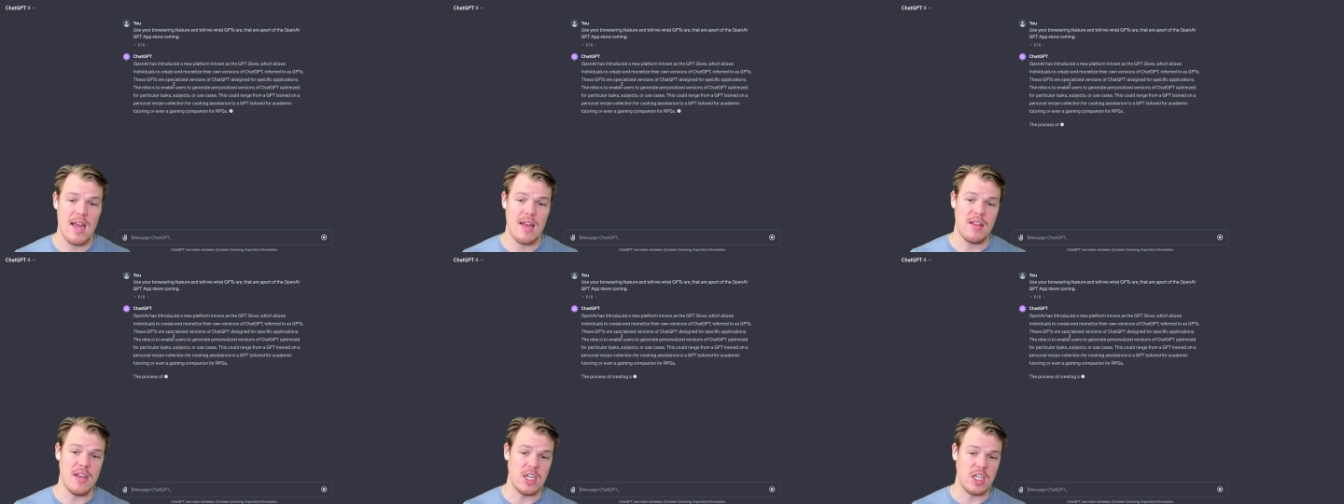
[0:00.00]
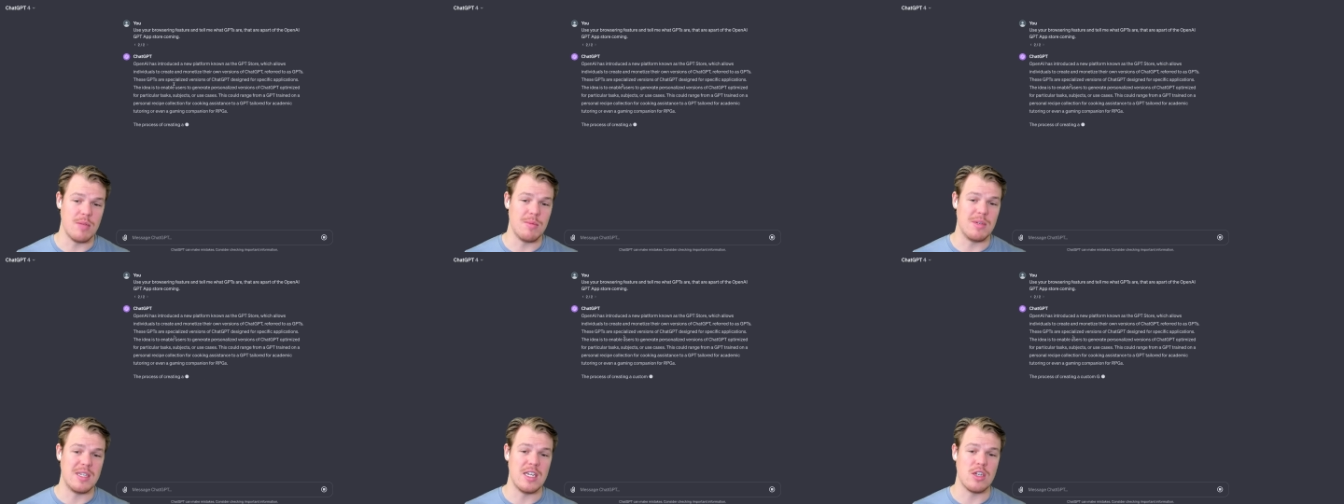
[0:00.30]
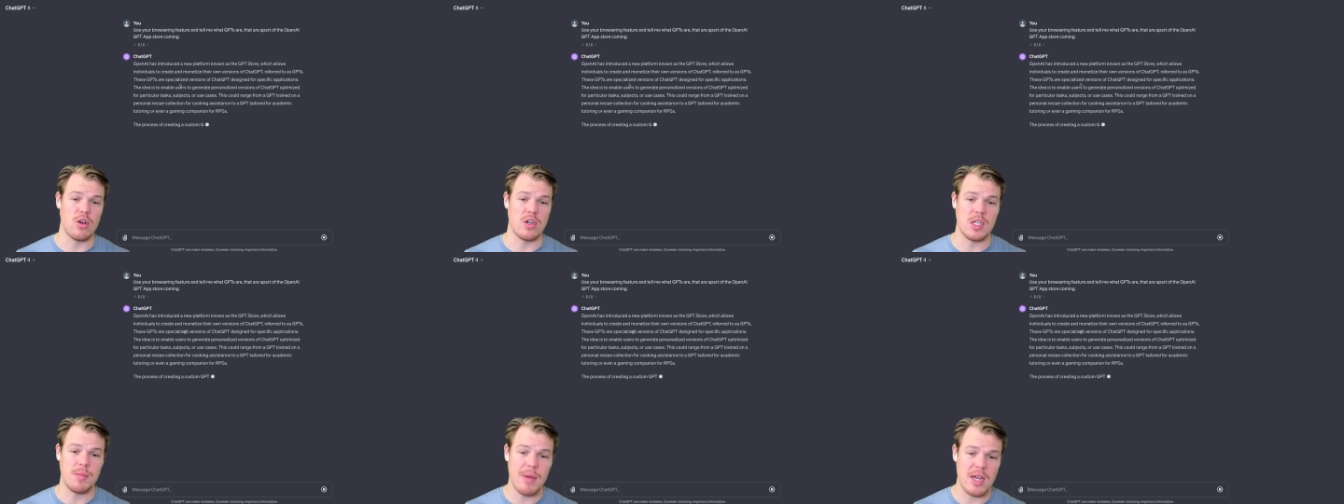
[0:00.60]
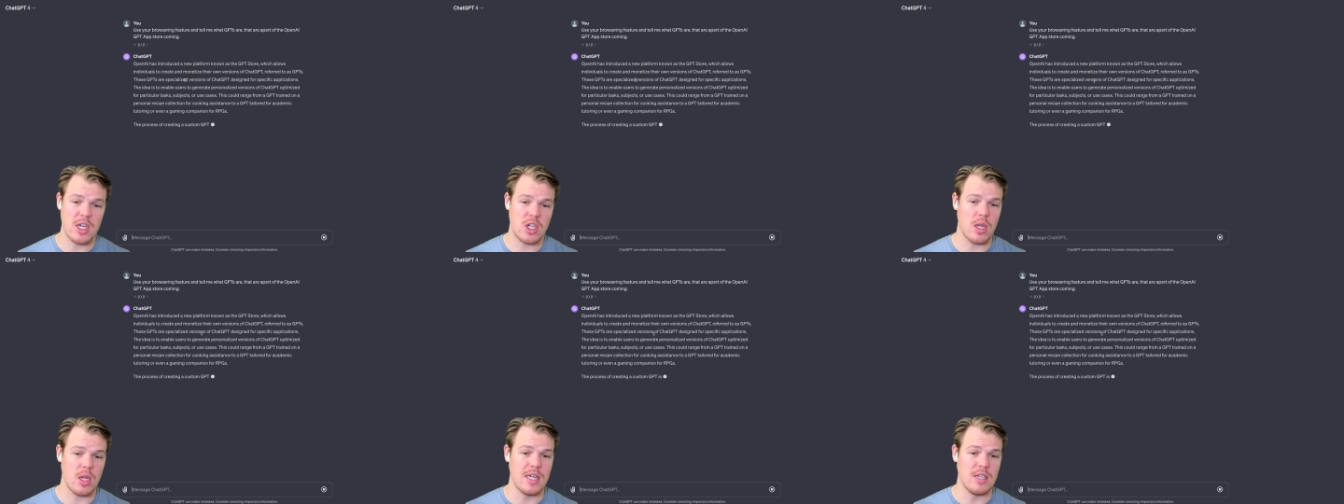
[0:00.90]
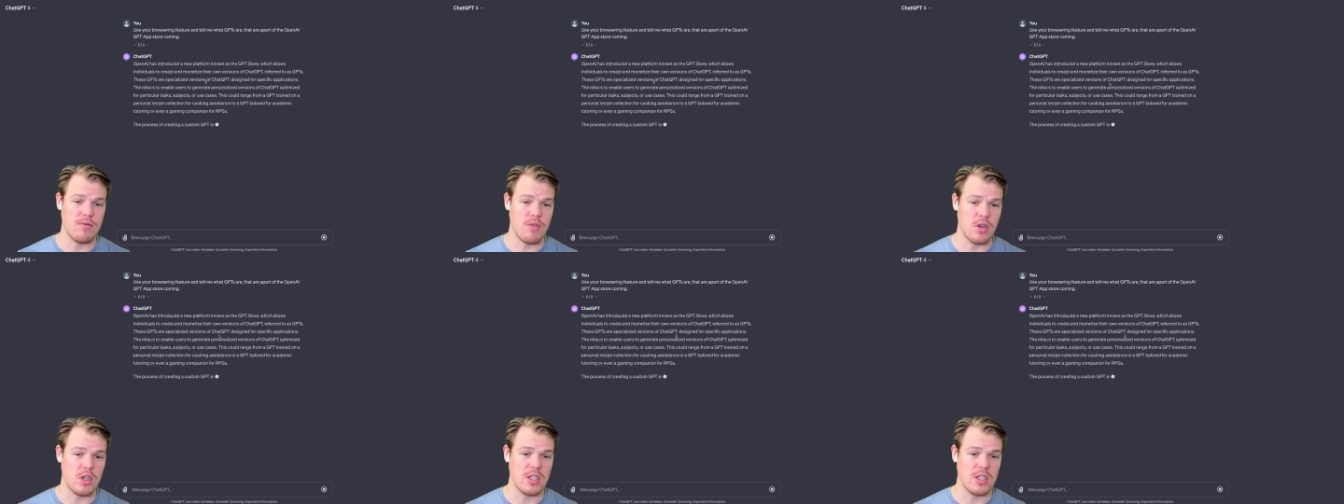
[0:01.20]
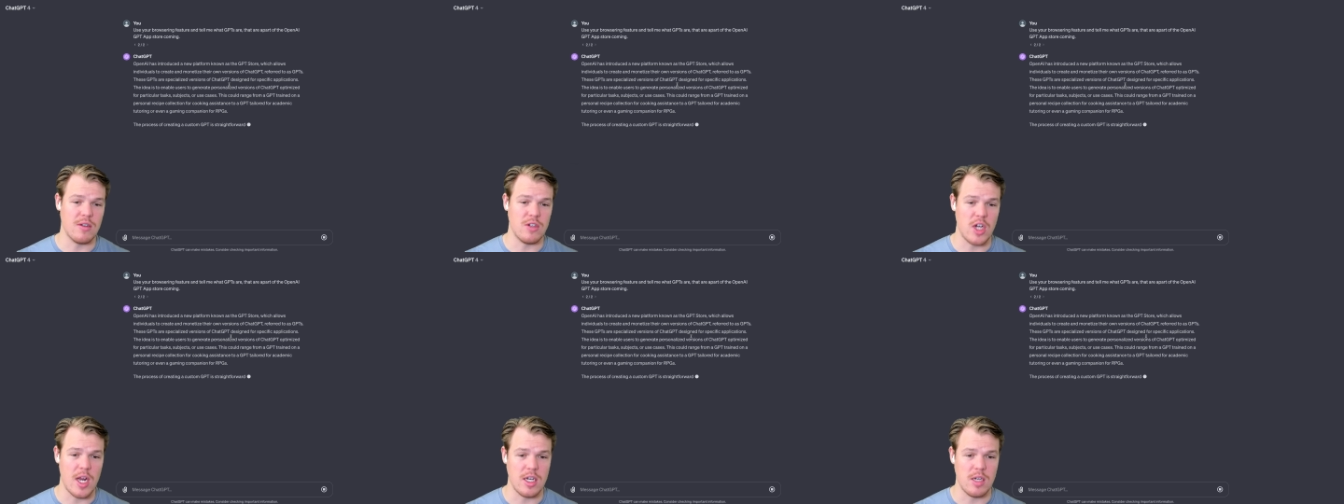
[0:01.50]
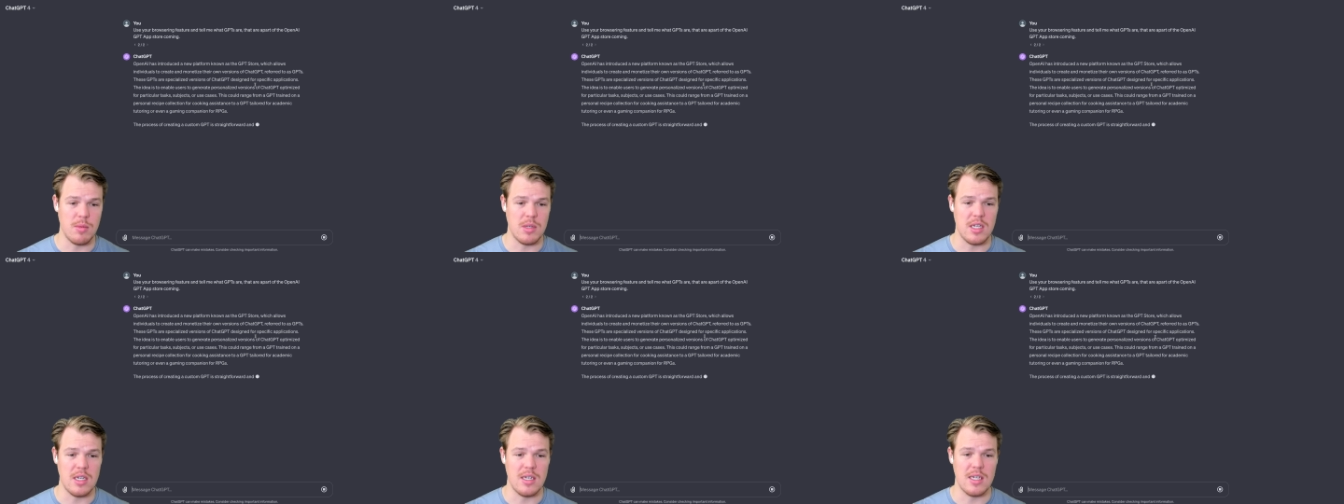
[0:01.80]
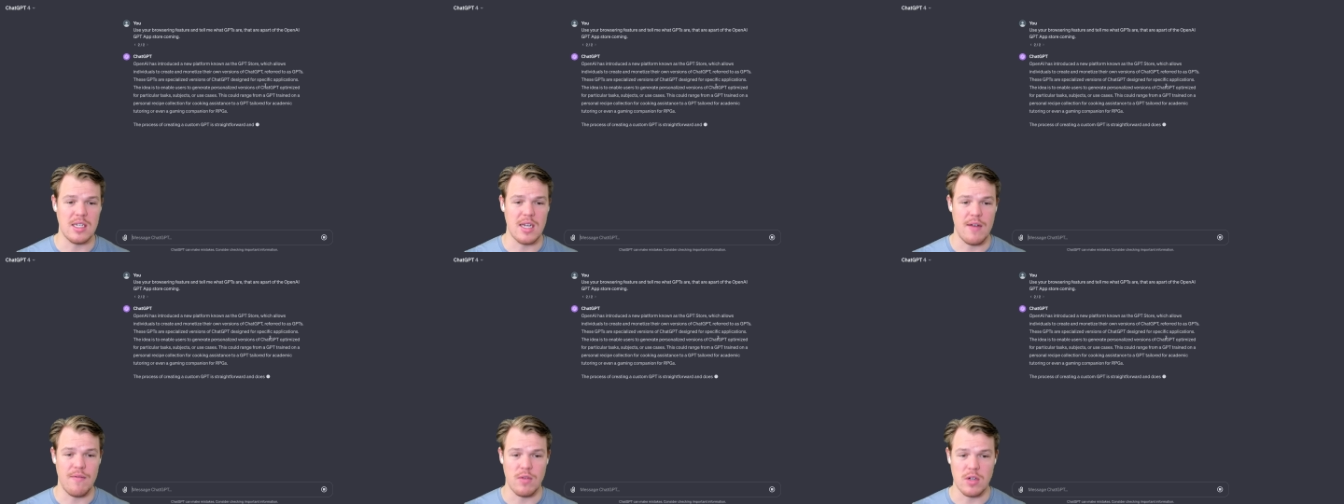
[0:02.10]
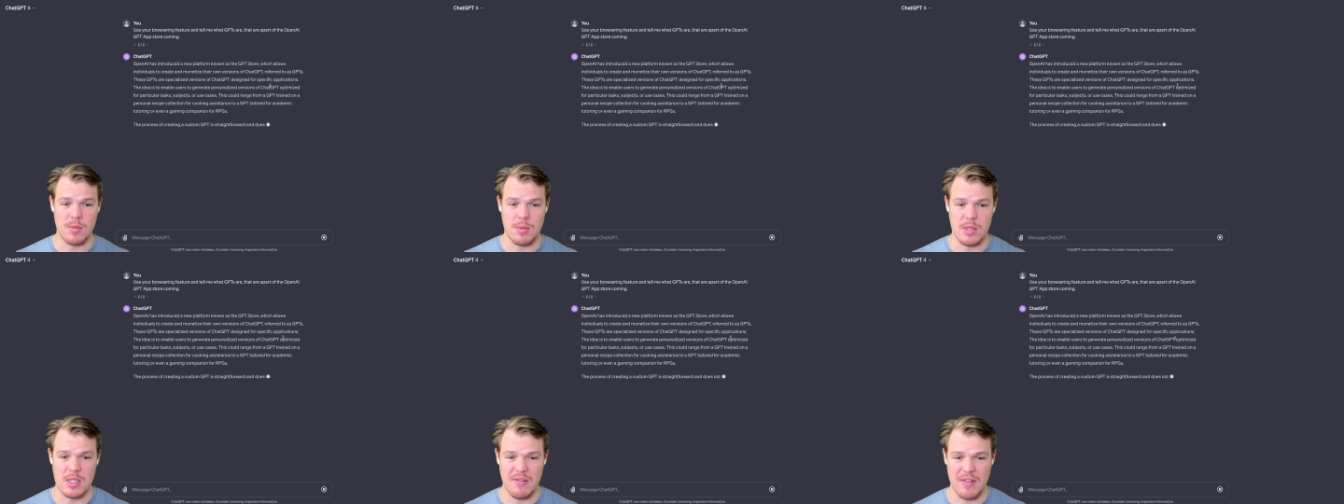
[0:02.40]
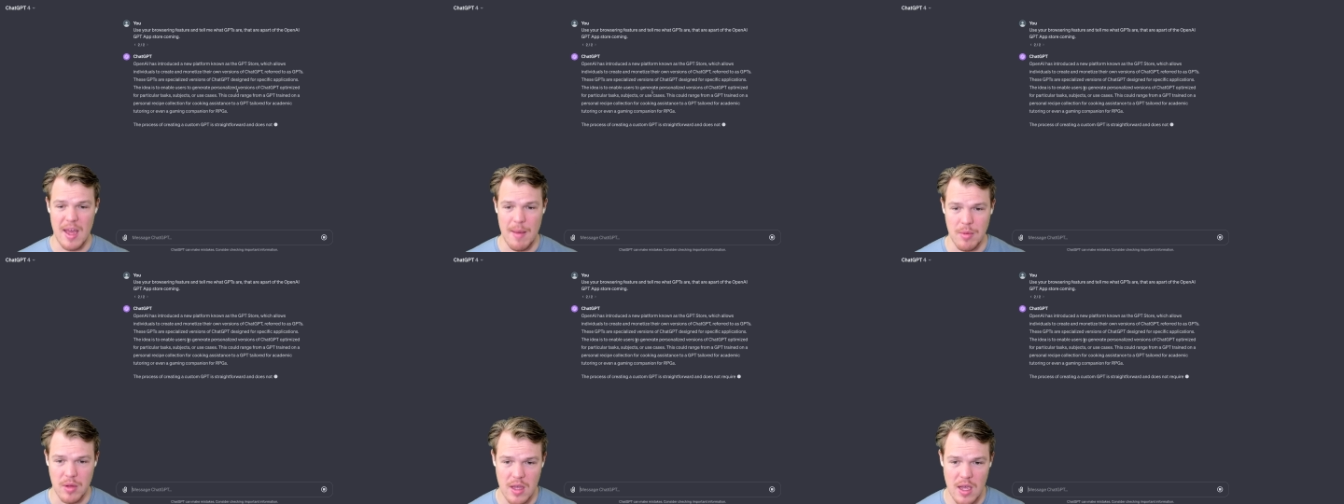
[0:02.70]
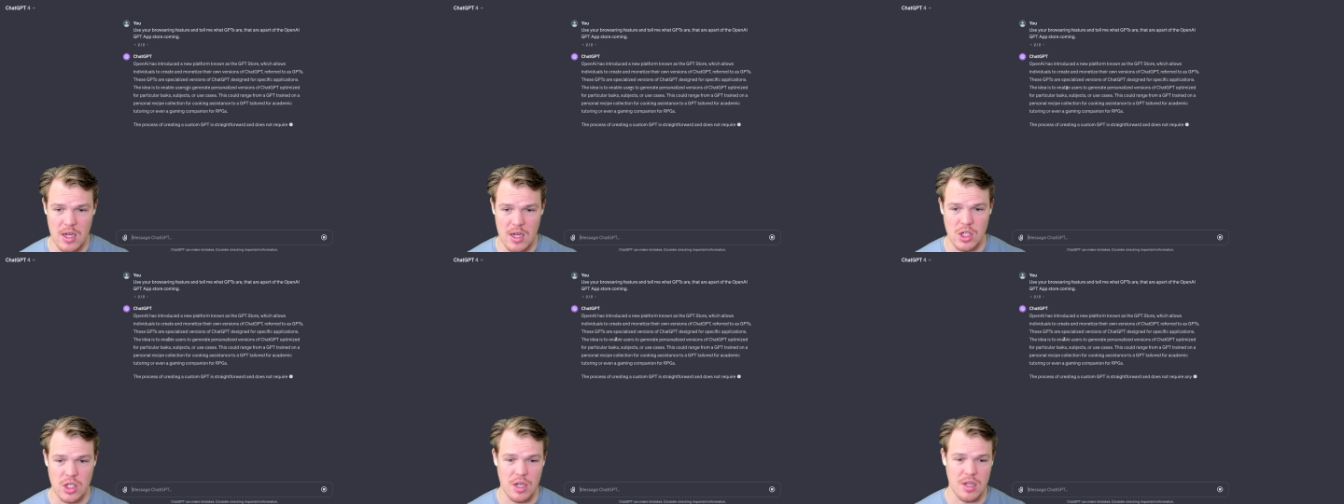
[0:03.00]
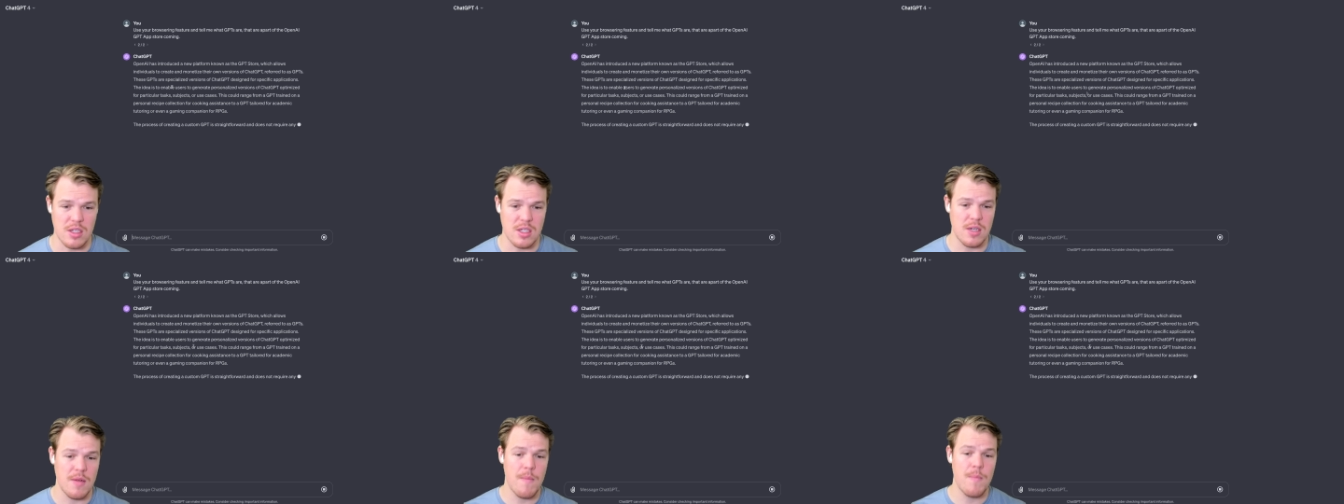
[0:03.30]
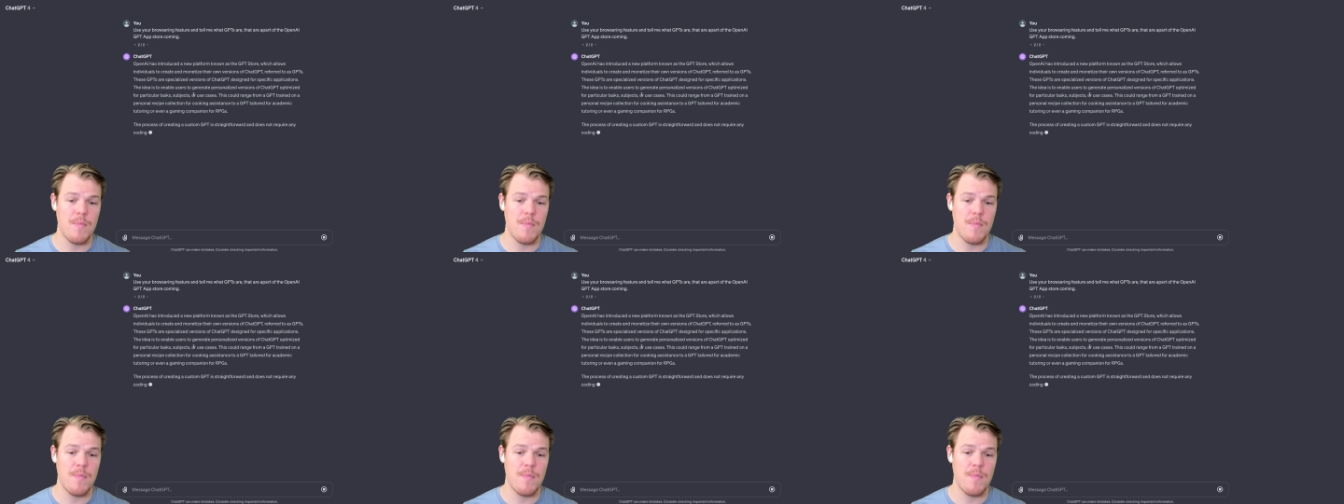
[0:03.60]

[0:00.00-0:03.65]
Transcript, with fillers: These GPTs are specialized versions of ChatGPT designed for specific applications,